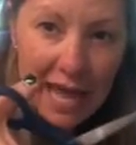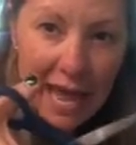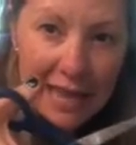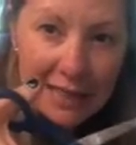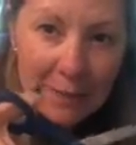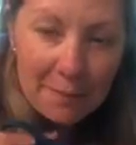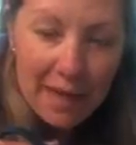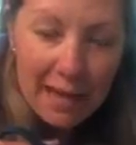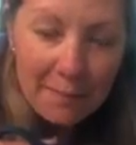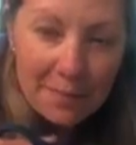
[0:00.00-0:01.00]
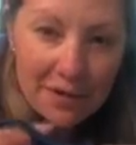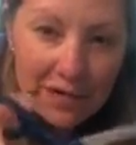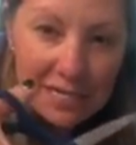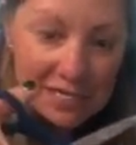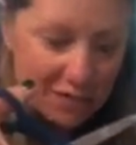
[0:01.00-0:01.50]
And the paper
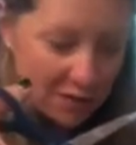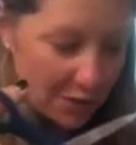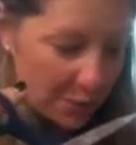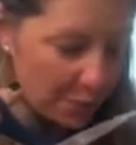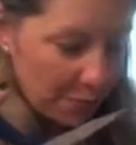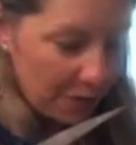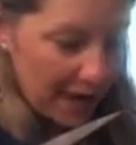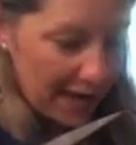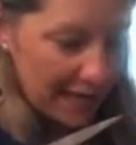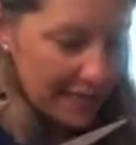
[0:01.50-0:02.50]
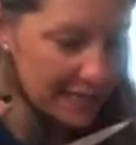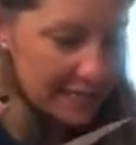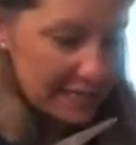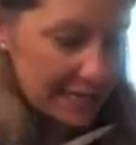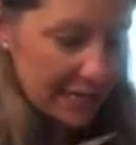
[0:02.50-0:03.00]
is going to go
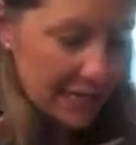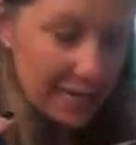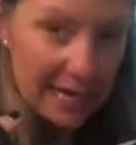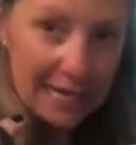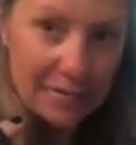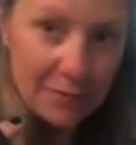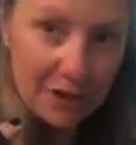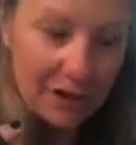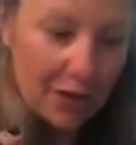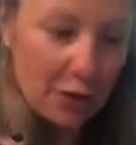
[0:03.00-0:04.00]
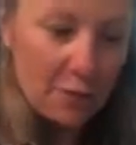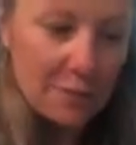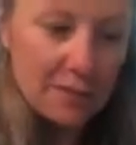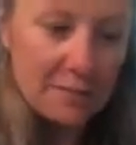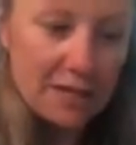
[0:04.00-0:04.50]
right in where I
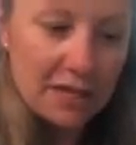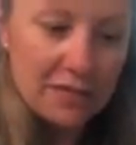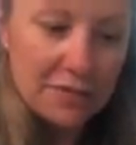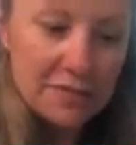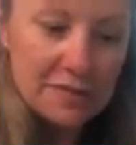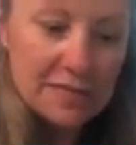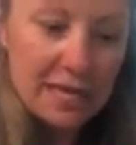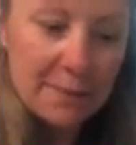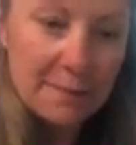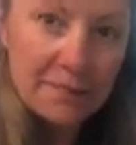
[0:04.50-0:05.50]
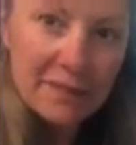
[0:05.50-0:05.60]
open them and close them.